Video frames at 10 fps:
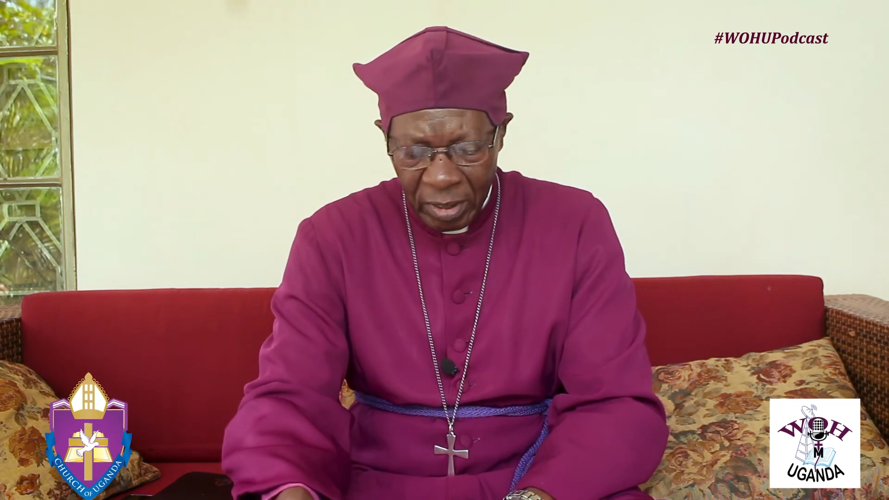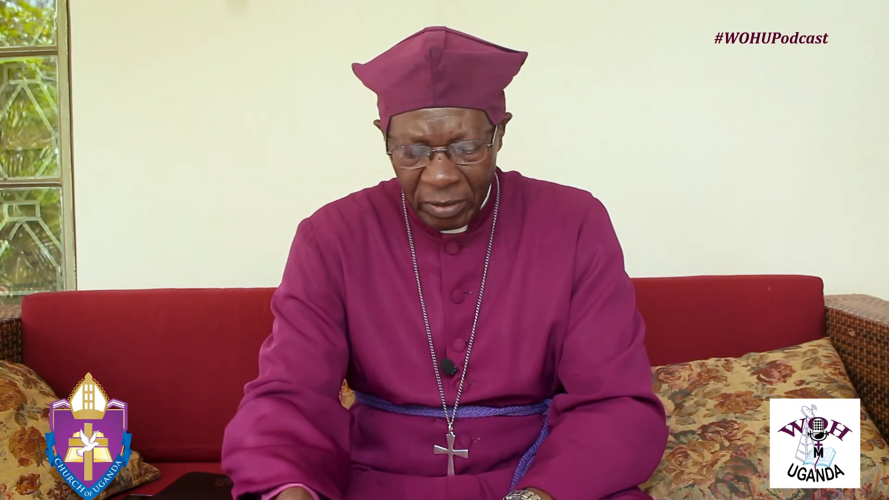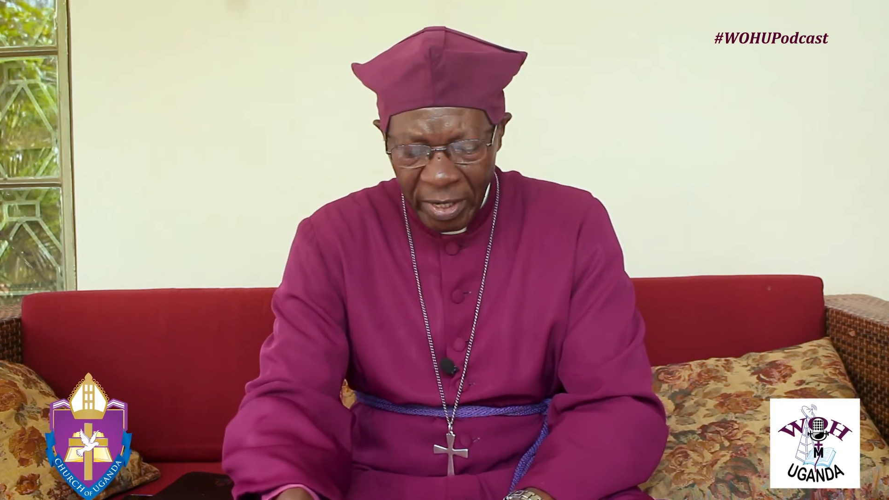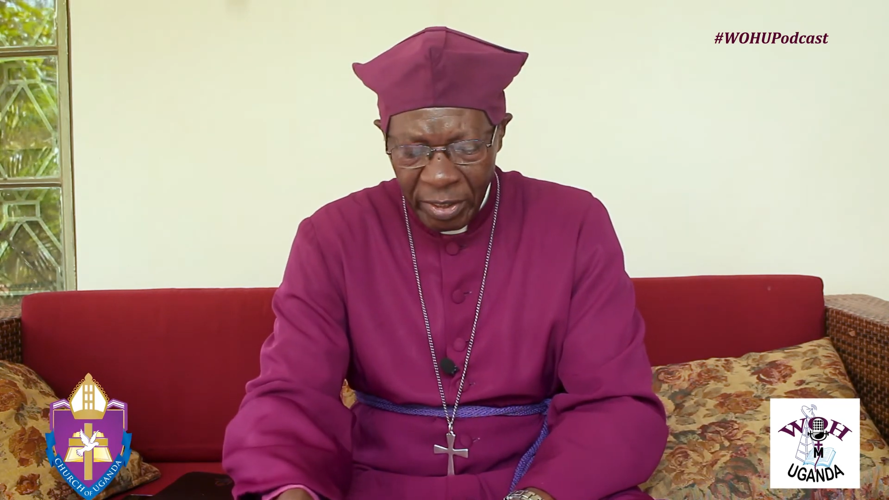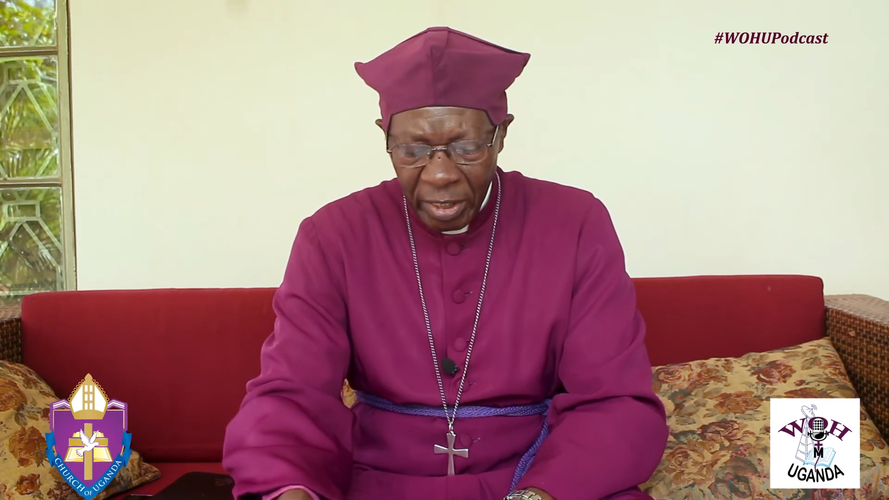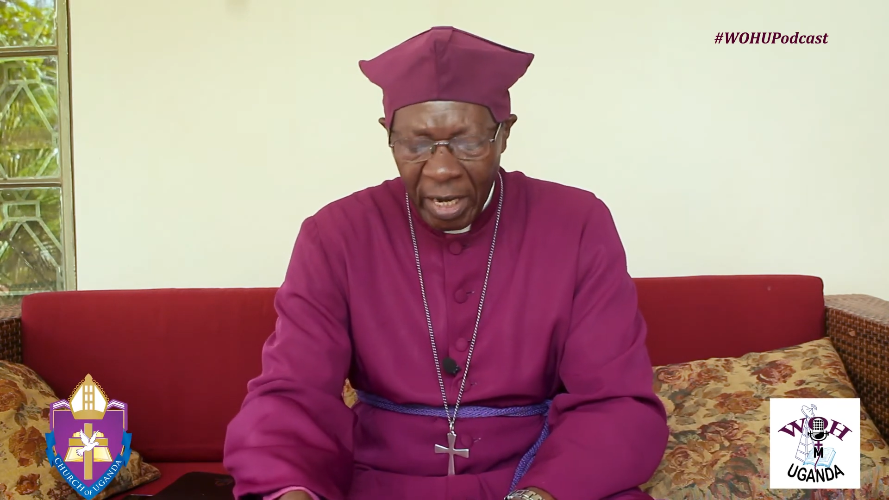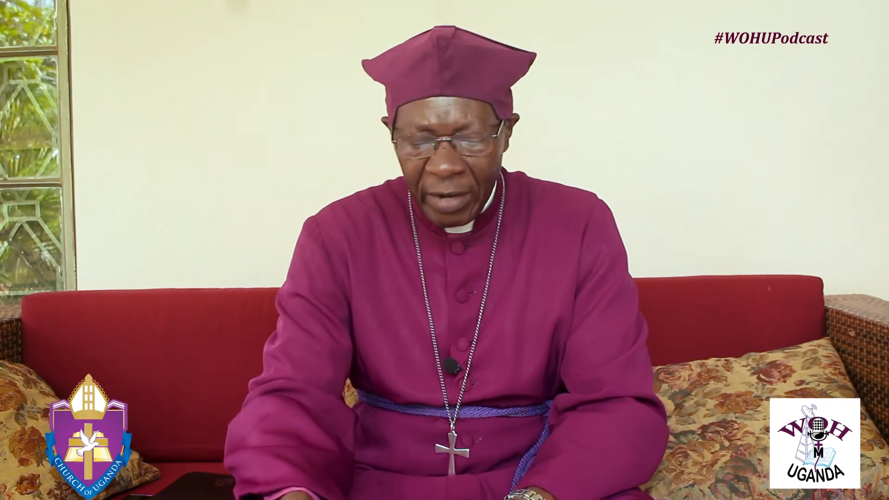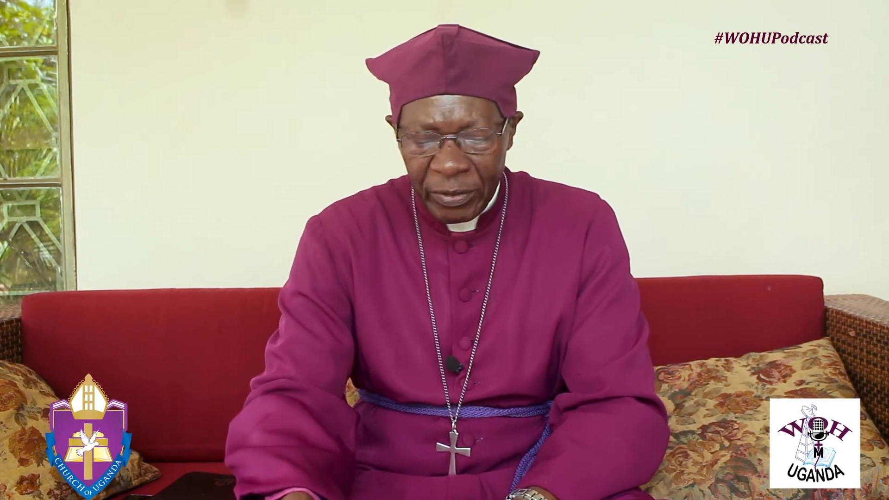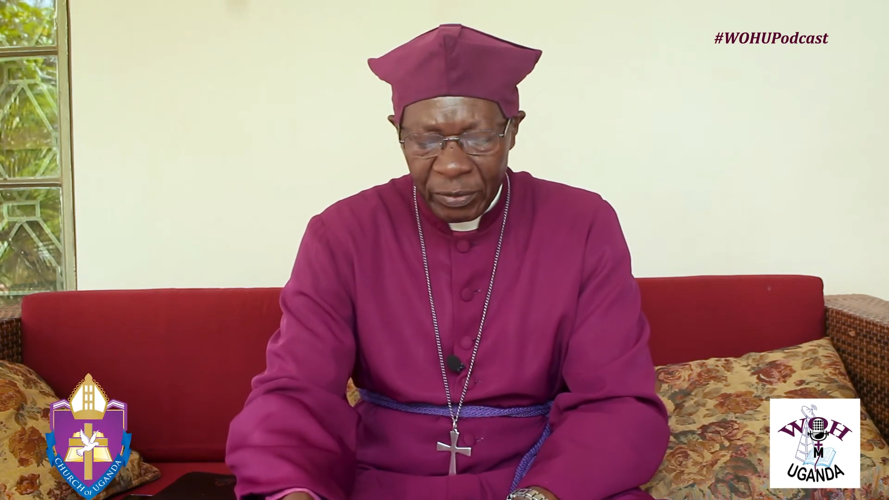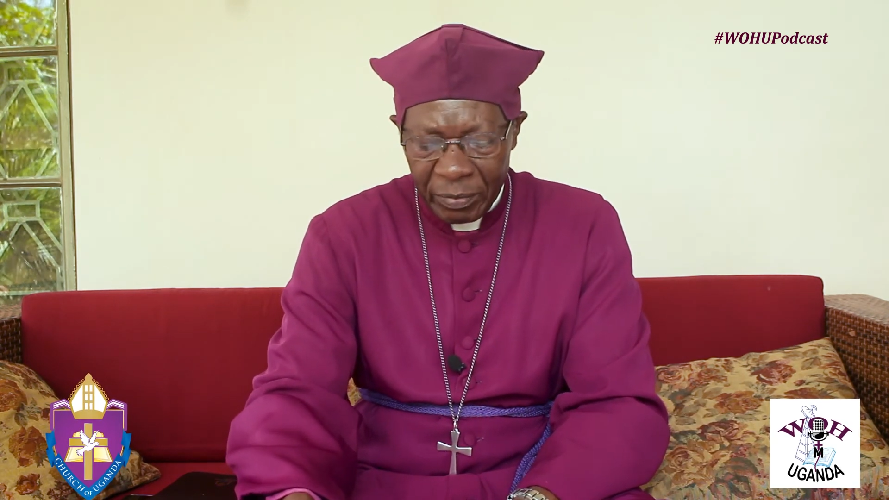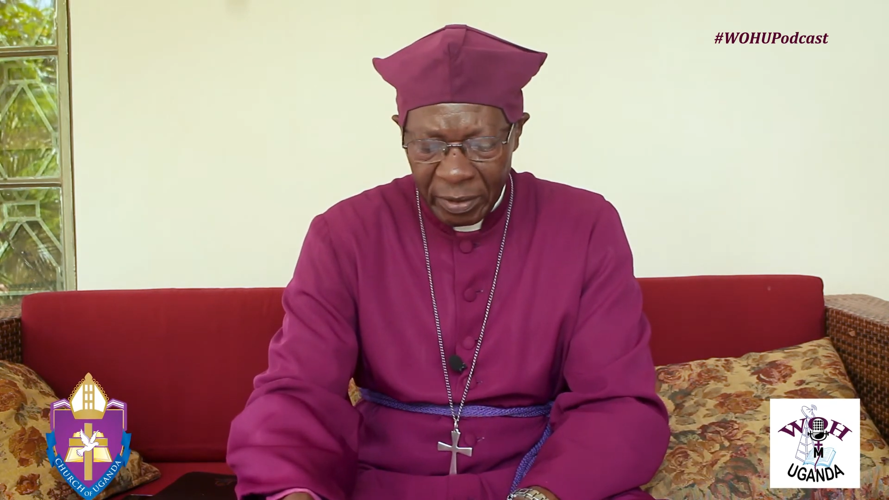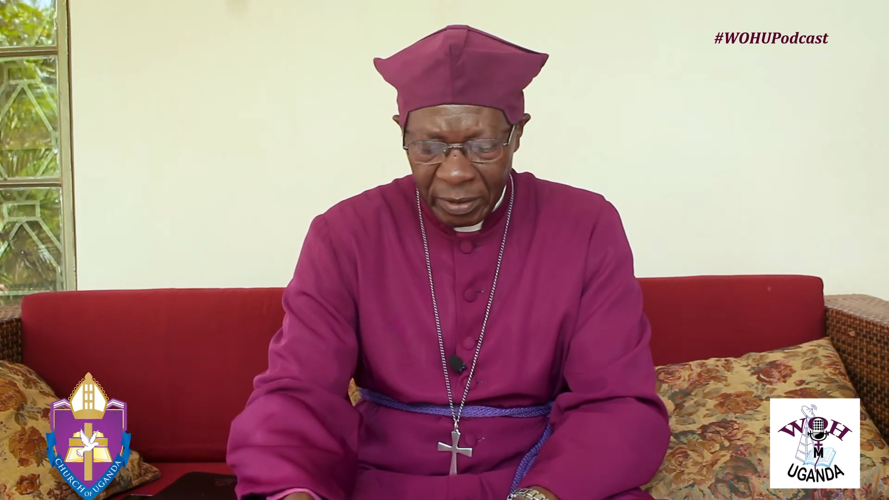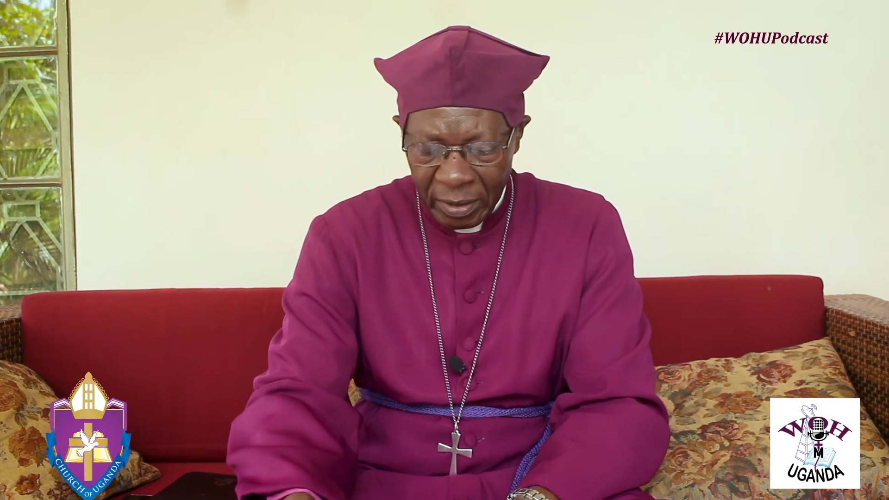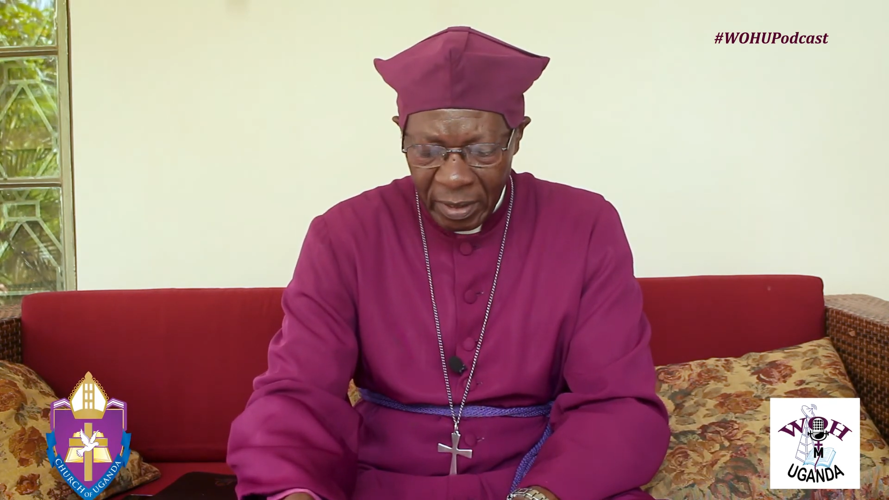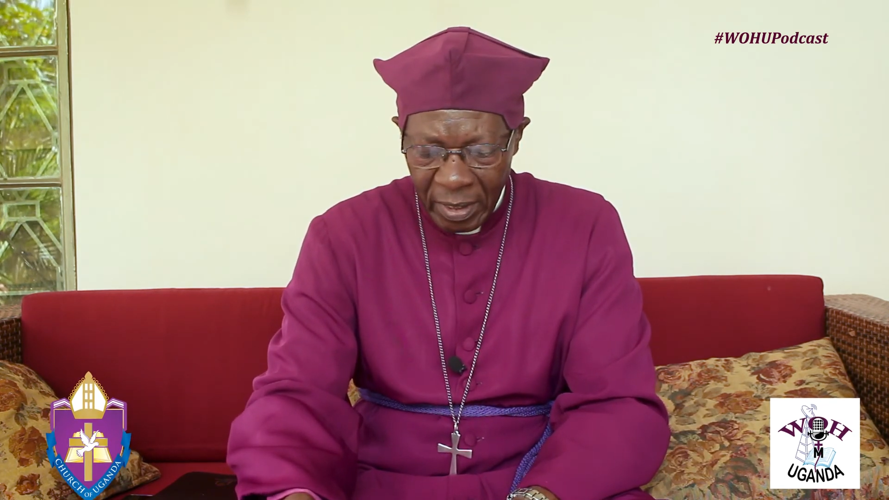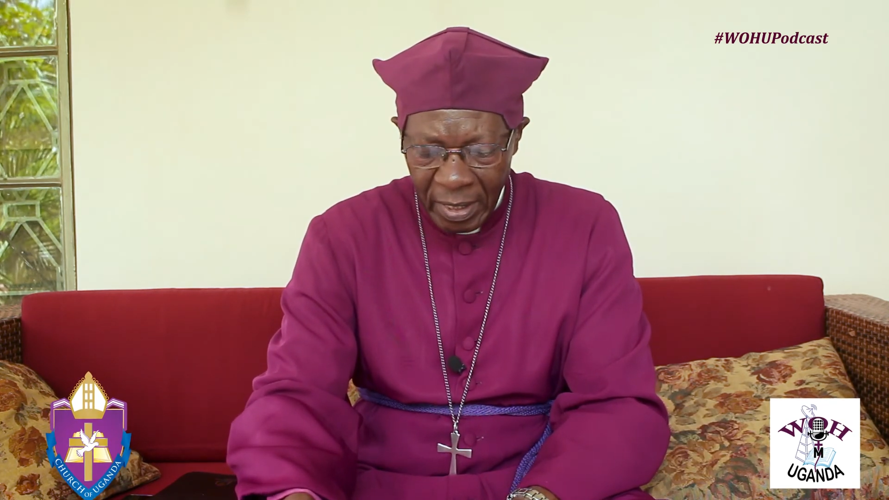a great encouragement,